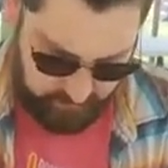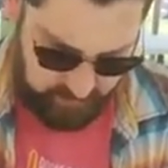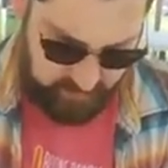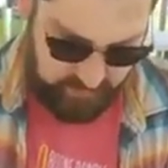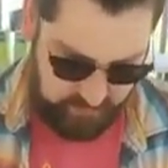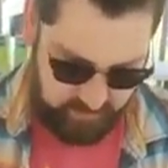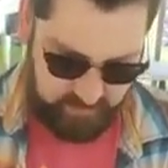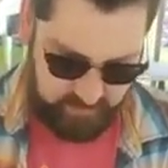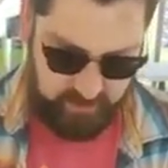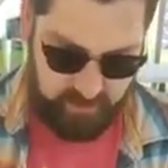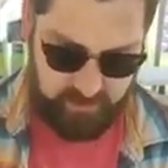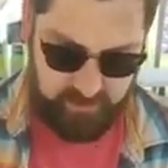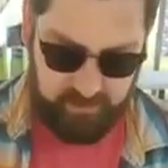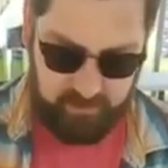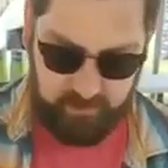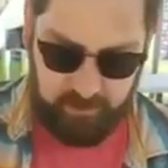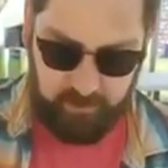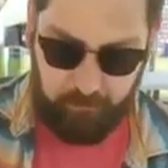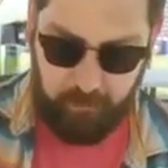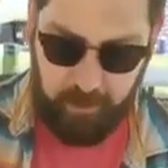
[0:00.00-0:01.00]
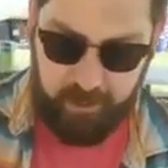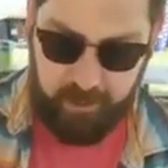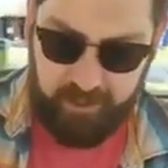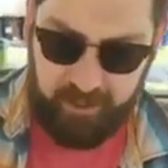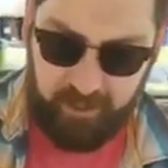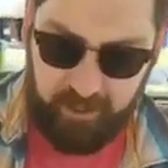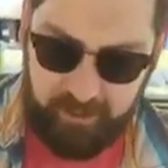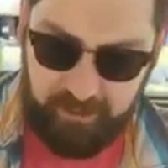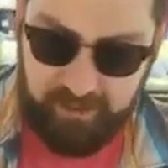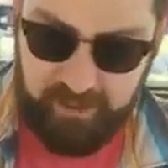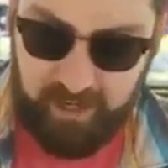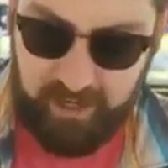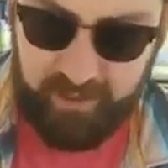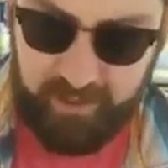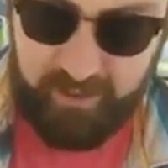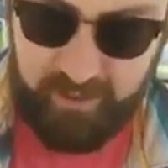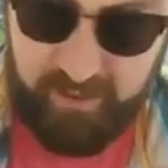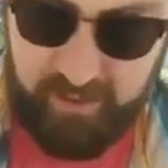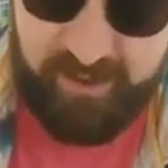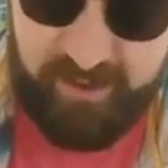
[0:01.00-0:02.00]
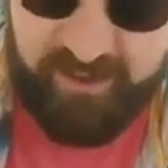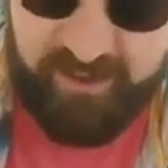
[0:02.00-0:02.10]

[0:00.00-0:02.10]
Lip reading: And see, this leaf right here is kind of